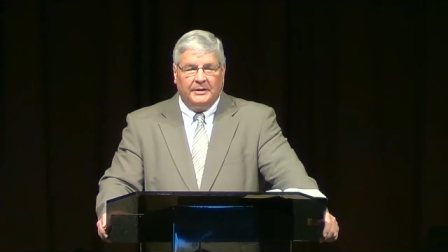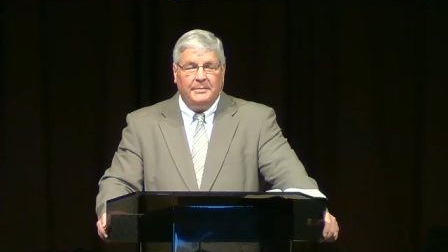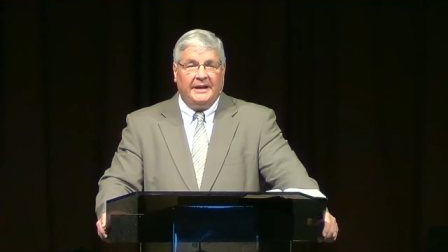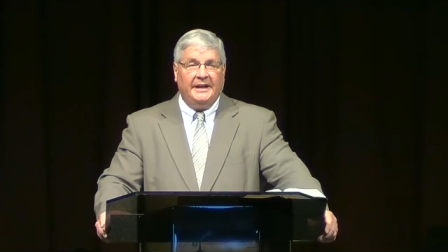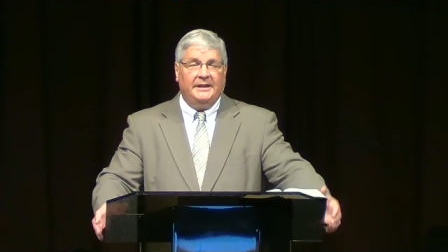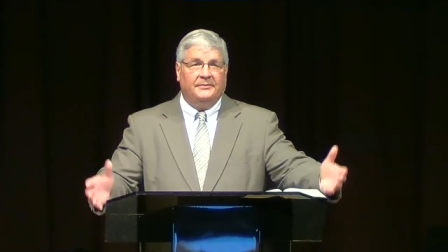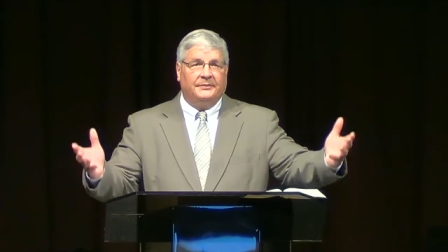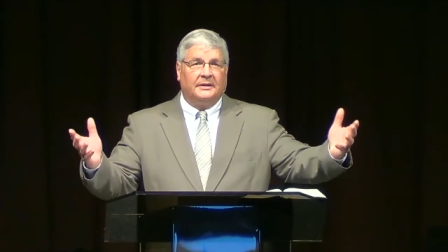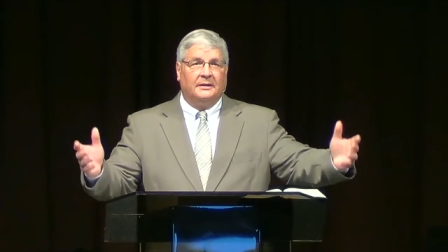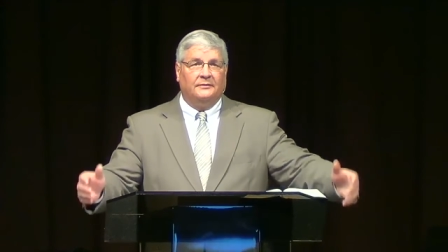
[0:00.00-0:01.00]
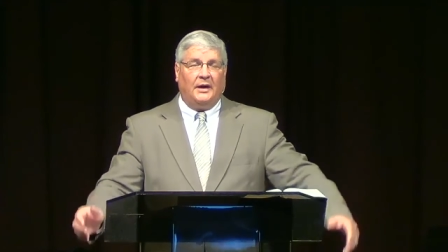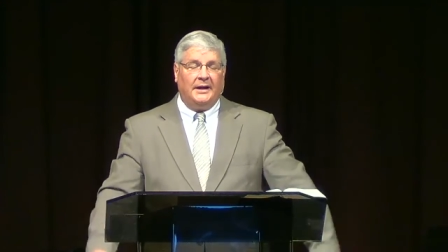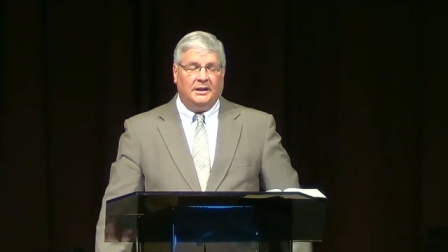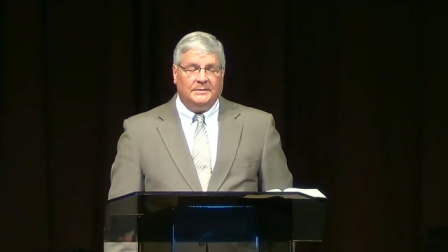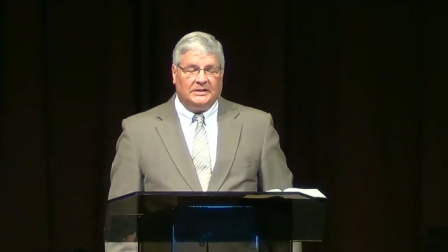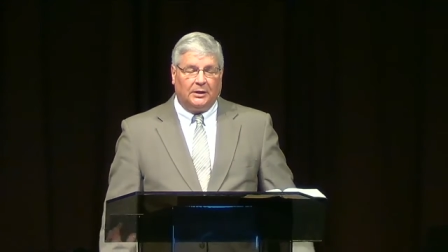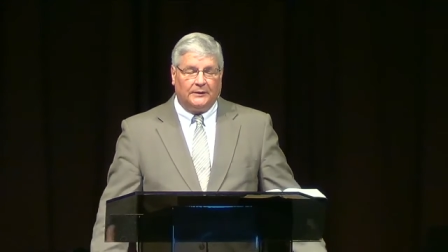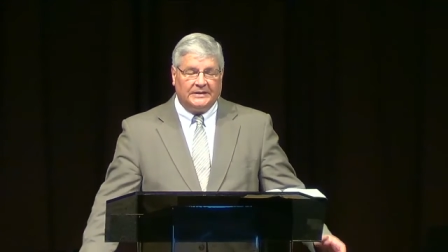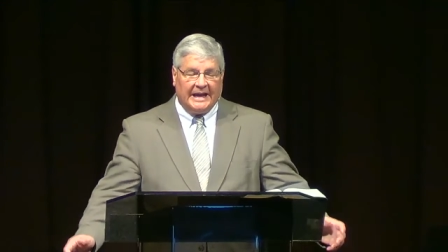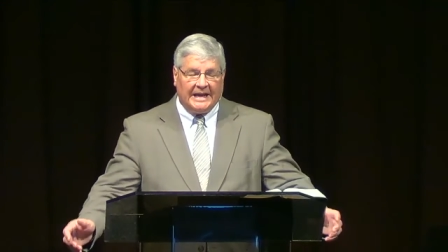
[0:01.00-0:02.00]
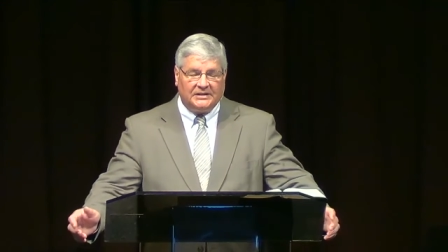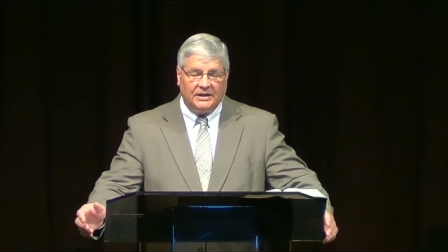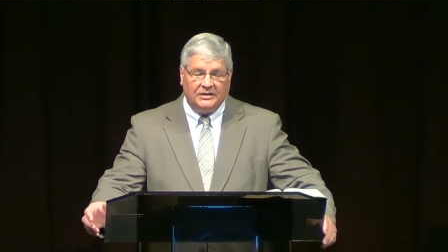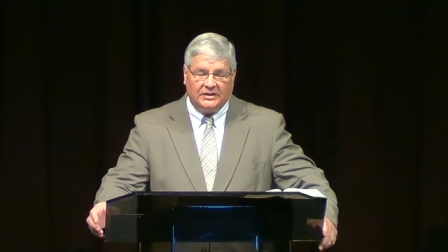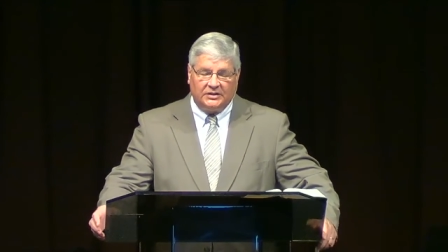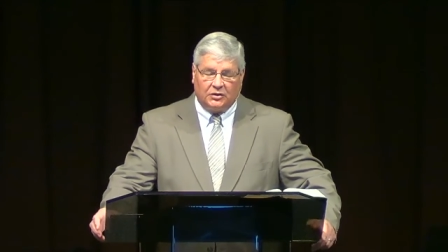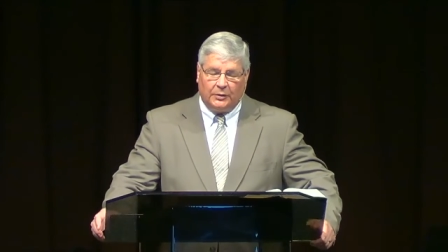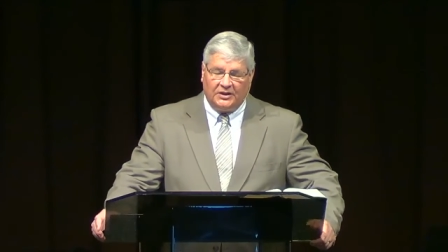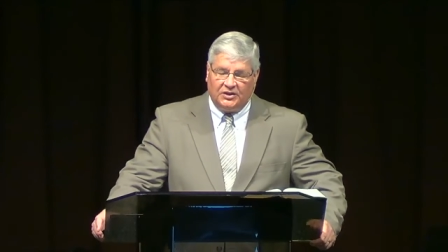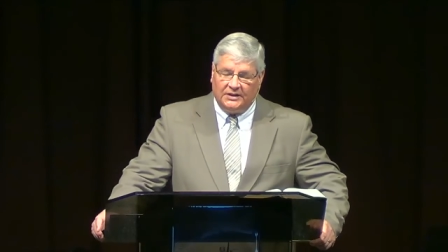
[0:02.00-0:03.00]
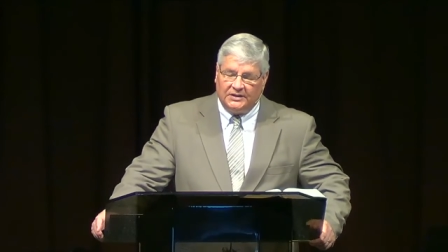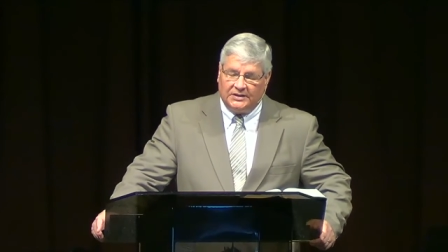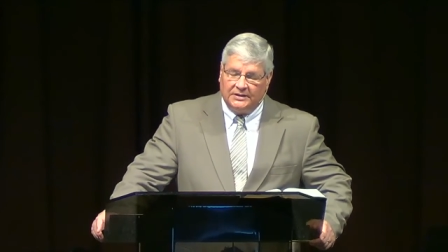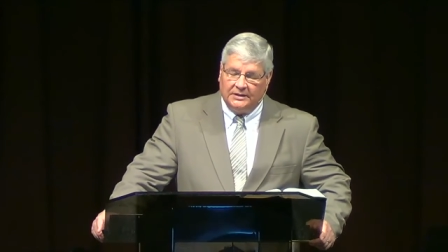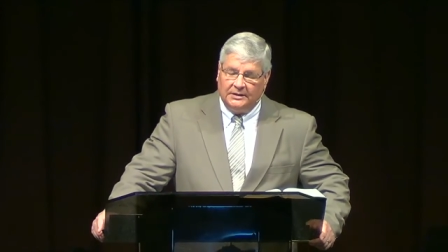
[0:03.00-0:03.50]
Many find themselves asking such questions.